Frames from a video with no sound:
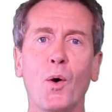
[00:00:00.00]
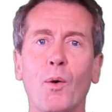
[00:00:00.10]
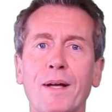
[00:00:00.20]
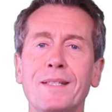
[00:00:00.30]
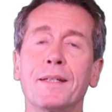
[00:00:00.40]

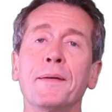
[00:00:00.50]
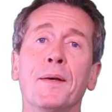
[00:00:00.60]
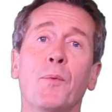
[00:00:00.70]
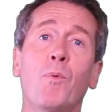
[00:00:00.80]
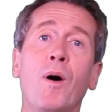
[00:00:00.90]
Alrighty,
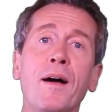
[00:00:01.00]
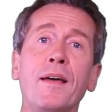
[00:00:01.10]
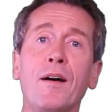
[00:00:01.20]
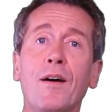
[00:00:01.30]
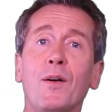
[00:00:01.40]

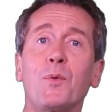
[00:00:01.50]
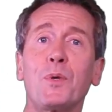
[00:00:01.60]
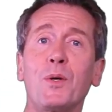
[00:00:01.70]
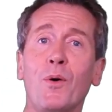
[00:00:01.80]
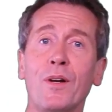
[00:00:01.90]
why are
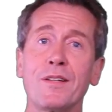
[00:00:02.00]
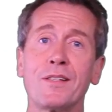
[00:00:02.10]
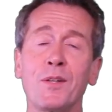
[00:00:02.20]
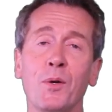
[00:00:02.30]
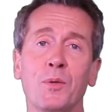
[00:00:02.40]
we
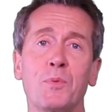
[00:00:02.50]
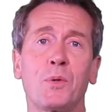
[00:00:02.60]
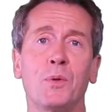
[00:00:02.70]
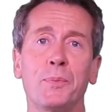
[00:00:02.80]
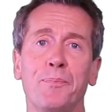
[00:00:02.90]
organizing the Autumn
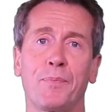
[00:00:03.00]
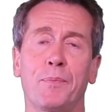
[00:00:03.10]
School?